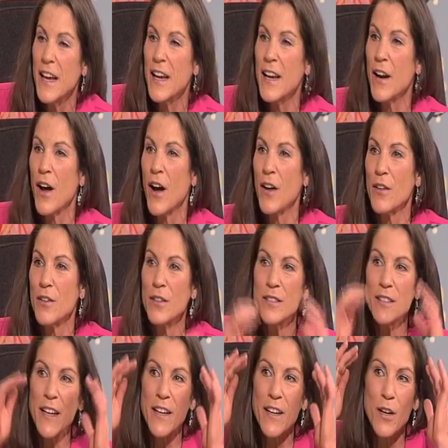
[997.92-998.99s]
It
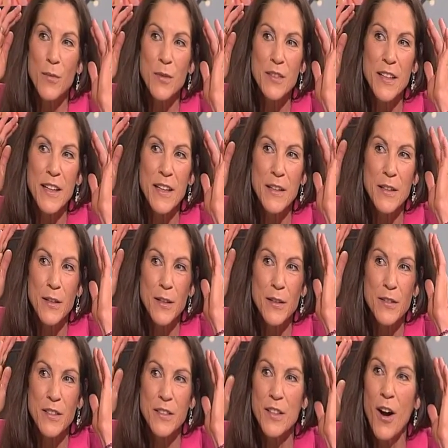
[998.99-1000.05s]
looks like almost like a little
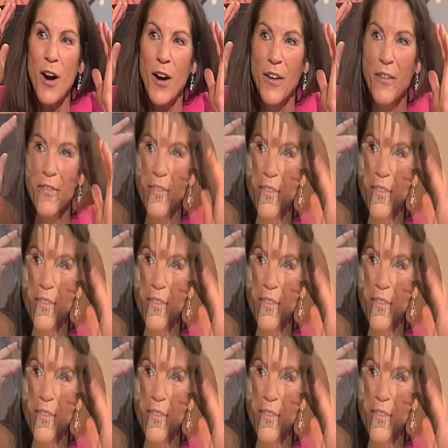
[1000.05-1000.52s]
scarf.